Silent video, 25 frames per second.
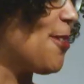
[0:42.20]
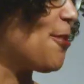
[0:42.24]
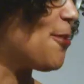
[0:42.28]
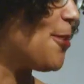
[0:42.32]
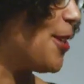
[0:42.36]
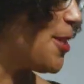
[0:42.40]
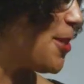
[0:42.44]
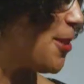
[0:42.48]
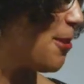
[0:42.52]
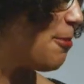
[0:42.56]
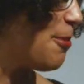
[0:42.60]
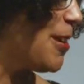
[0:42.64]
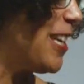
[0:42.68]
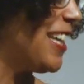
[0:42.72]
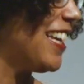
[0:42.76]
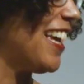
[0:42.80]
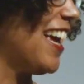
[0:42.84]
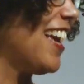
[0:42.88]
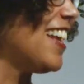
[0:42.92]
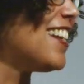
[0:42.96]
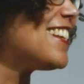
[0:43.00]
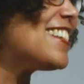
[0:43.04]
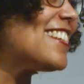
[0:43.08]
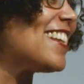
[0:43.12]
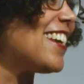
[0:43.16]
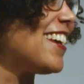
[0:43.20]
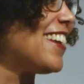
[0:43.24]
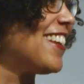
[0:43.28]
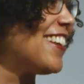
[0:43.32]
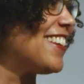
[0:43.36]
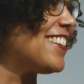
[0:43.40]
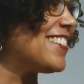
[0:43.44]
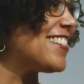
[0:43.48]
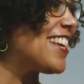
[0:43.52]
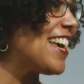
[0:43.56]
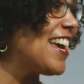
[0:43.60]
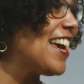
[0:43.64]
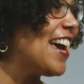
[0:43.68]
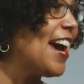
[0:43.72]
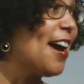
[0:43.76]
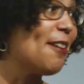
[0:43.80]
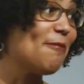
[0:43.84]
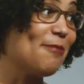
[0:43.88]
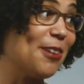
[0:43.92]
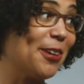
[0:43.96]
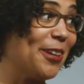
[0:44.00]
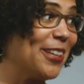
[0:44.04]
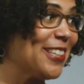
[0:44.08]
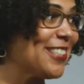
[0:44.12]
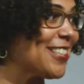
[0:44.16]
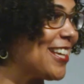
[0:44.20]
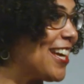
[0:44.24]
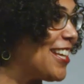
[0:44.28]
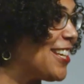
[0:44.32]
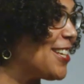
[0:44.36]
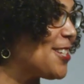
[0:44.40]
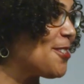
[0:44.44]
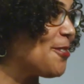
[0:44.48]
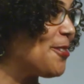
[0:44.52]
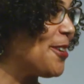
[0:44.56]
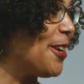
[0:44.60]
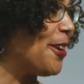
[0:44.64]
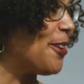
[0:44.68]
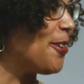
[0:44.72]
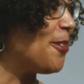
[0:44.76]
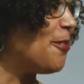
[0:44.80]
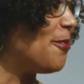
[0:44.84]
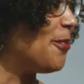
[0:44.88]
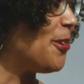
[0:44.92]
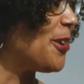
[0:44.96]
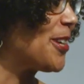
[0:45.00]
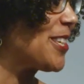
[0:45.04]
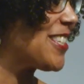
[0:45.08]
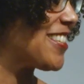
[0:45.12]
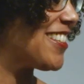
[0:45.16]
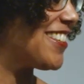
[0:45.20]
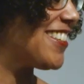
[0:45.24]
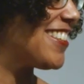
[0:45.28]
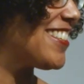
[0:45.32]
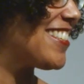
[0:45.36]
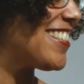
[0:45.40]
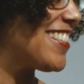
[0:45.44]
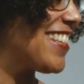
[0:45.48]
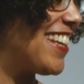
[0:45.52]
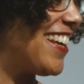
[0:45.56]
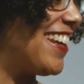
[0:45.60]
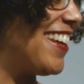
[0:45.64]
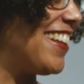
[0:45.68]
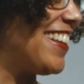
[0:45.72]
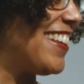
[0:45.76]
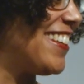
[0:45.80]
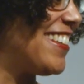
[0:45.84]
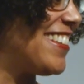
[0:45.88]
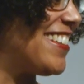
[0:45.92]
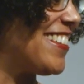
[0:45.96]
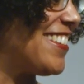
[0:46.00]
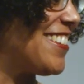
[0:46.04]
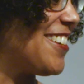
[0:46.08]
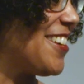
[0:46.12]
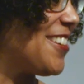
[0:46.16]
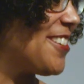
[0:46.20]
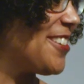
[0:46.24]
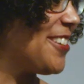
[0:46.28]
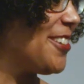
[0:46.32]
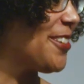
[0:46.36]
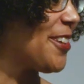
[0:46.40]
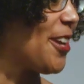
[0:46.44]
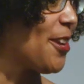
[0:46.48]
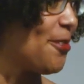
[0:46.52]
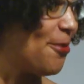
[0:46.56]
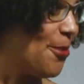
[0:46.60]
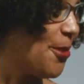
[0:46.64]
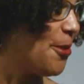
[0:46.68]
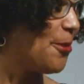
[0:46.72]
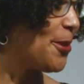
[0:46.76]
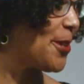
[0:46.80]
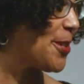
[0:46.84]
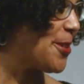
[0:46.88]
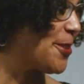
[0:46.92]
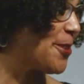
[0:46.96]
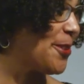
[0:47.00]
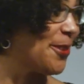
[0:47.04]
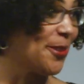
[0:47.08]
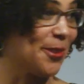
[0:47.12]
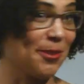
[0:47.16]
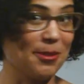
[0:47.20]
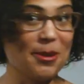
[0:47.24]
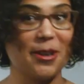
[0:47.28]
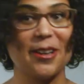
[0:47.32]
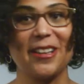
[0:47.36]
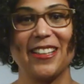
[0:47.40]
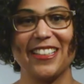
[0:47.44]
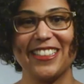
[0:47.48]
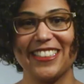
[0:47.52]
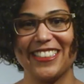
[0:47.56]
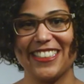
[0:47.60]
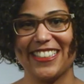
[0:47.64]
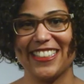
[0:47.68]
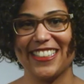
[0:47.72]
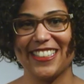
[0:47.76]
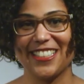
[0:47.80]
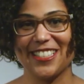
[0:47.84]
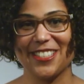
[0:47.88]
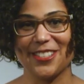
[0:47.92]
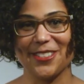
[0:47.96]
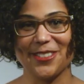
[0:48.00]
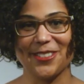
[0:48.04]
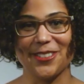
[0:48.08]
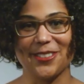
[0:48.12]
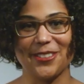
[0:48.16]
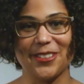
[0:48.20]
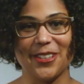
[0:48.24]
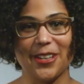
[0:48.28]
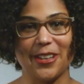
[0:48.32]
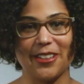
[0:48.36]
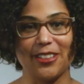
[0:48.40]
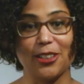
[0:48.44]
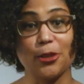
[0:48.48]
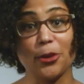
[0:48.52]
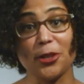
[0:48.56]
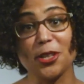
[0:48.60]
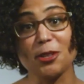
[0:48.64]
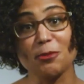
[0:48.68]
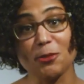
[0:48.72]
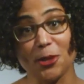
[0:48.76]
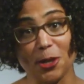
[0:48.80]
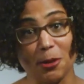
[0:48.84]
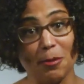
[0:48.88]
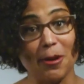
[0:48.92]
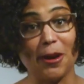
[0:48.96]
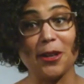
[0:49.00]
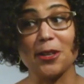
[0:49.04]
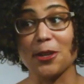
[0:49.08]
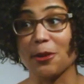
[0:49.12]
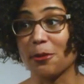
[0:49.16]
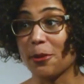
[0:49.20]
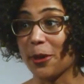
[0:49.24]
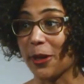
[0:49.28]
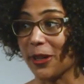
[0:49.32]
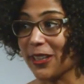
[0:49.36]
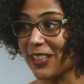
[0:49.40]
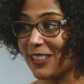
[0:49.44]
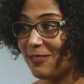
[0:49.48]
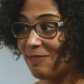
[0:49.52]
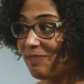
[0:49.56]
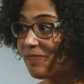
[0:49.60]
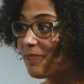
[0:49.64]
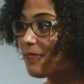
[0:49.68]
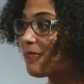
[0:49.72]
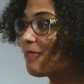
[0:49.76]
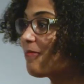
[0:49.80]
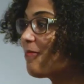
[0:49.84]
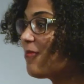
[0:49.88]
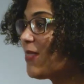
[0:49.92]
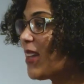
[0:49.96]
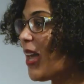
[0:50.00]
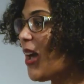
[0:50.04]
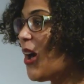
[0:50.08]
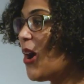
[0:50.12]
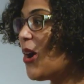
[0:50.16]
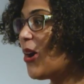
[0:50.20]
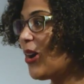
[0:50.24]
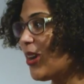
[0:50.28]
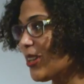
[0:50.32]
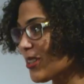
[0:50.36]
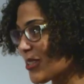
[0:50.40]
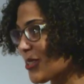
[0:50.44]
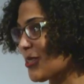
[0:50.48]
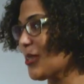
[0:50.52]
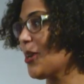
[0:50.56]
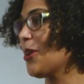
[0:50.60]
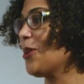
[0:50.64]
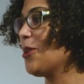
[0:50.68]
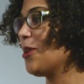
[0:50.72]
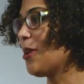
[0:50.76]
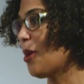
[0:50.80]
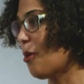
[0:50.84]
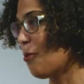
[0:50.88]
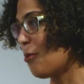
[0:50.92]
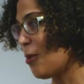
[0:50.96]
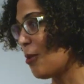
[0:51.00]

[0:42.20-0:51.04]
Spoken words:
throughout the weekend, and very excited to hear your voices, and looking forward to learning more about your work. Also, a